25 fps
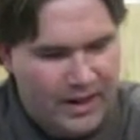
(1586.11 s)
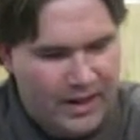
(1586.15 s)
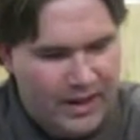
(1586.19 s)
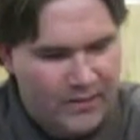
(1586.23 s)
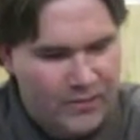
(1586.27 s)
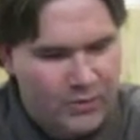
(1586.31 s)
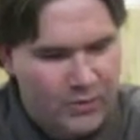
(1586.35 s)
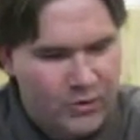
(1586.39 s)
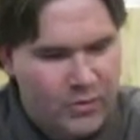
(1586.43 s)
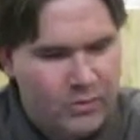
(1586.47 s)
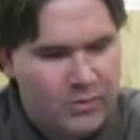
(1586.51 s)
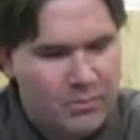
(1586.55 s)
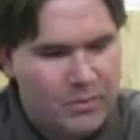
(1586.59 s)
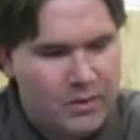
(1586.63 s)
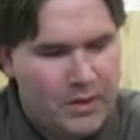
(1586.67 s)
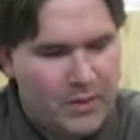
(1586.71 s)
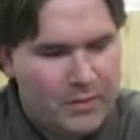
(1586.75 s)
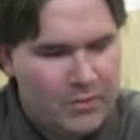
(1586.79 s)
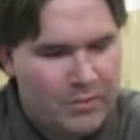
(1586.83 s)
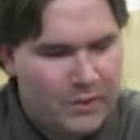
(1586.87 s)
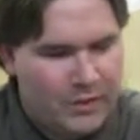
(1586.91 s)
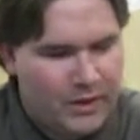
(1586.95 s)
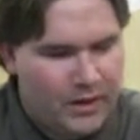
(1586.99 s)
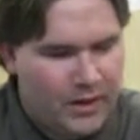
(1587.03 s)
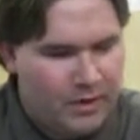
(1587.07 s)
After
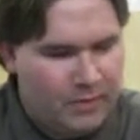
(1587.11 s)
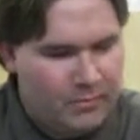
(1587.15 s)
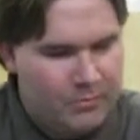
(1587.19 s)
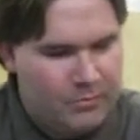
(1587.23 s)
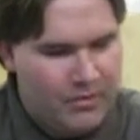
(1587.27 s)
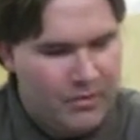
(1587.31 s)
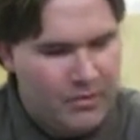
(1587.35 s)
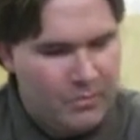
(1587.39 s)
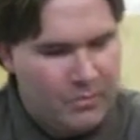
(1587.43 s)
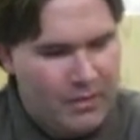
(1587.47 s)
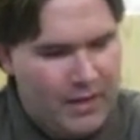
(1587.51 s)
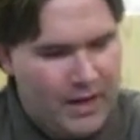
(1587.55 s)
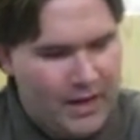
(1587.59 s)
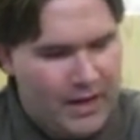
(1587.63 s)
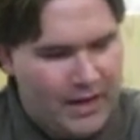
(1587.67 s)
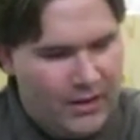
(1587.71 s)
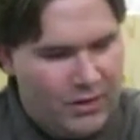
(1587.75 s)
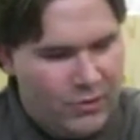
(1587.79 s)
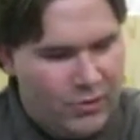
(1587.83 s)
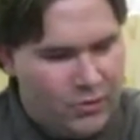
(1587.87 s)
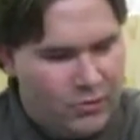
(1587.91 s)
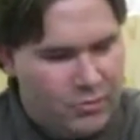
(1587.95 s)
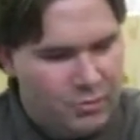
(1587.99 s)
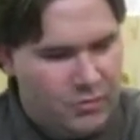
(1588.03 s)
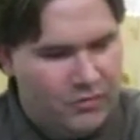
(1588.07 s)
me comes a man
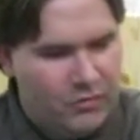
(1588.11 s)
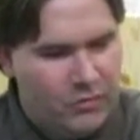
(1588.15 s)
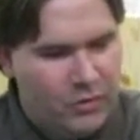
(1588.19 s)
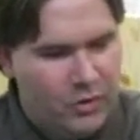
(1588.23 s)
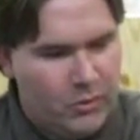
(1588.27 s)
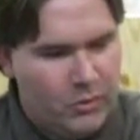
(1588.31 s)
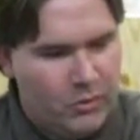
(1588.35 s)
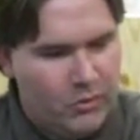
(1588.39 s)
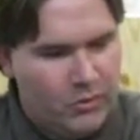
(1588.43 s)
who is preferred